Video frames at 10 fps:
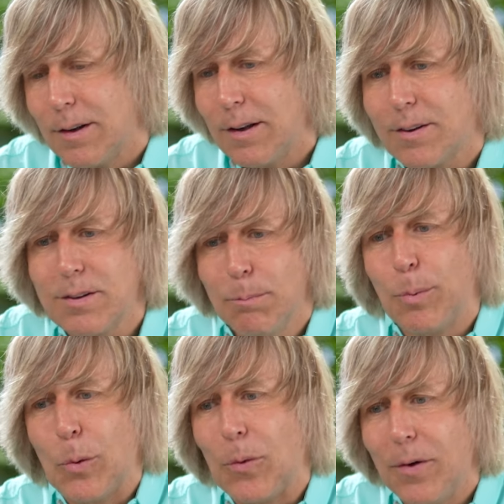It's
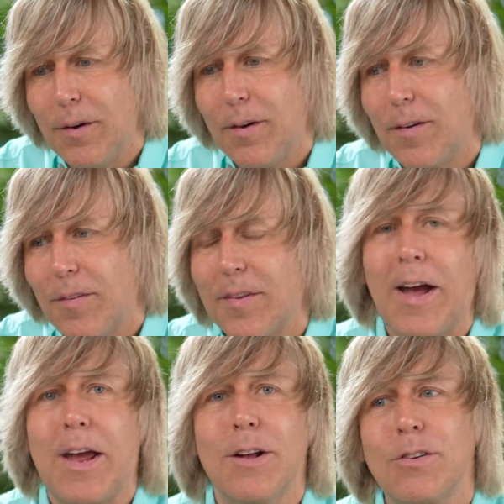simple.
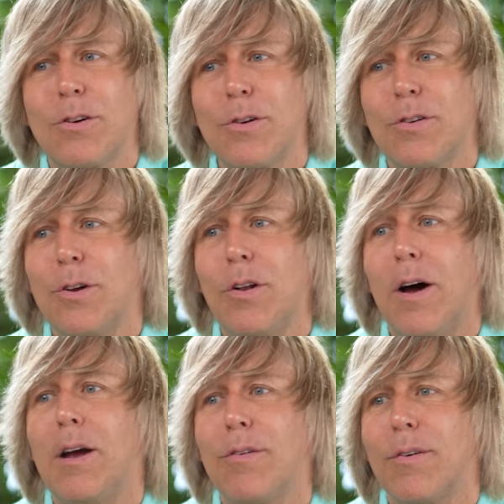The answers to
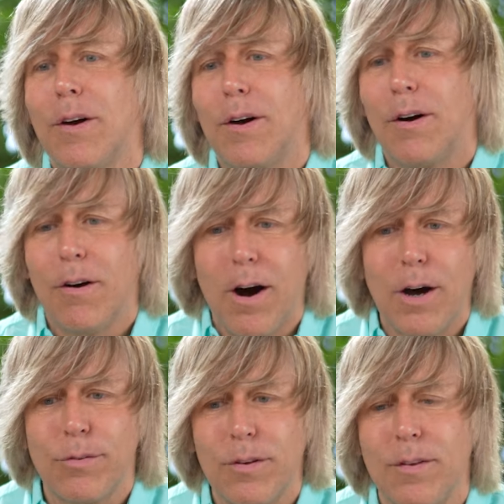life are
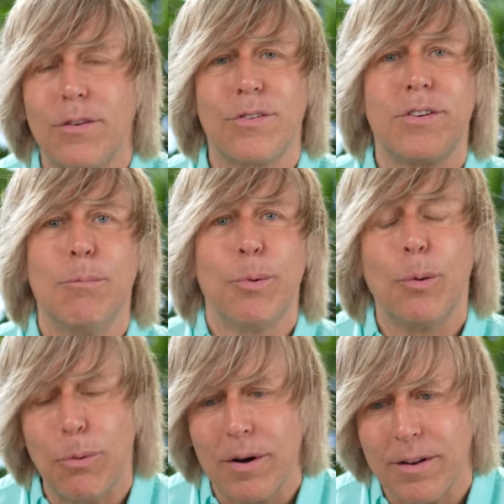often the
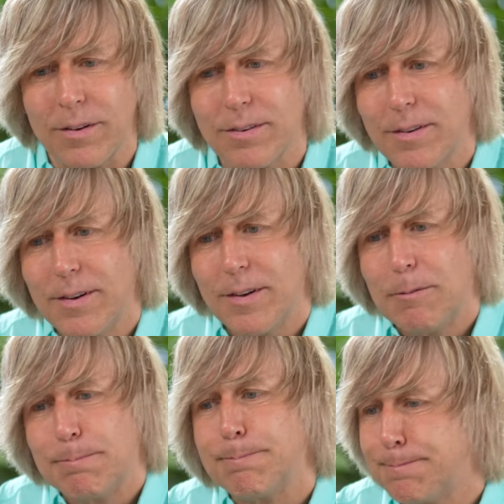simple ones.
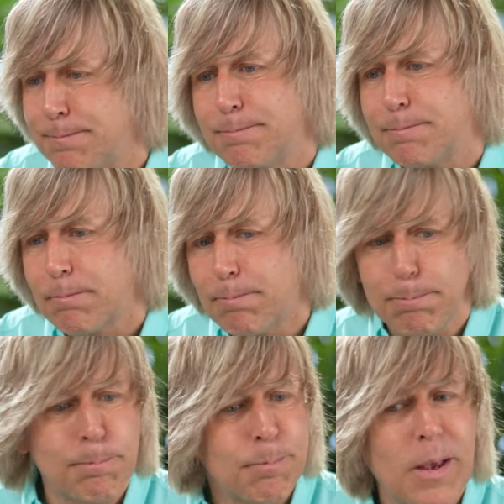
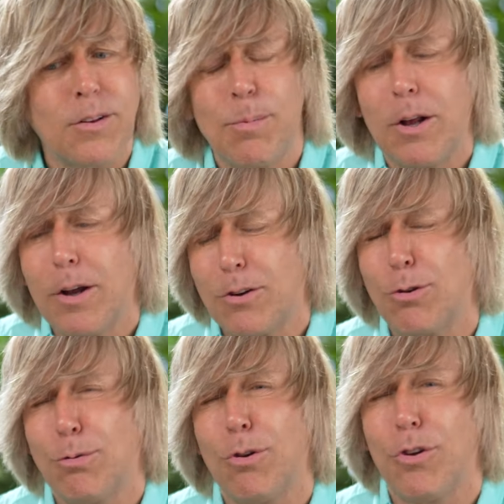That's my
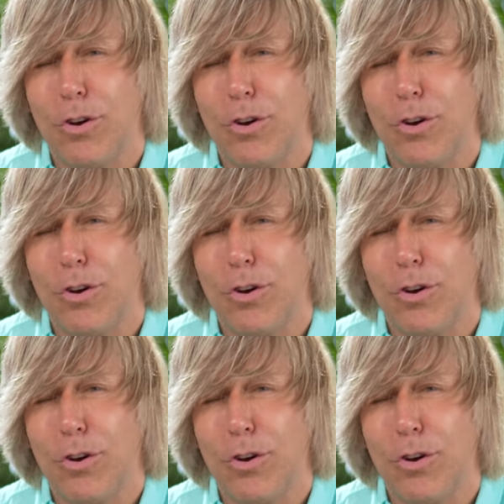lecture for the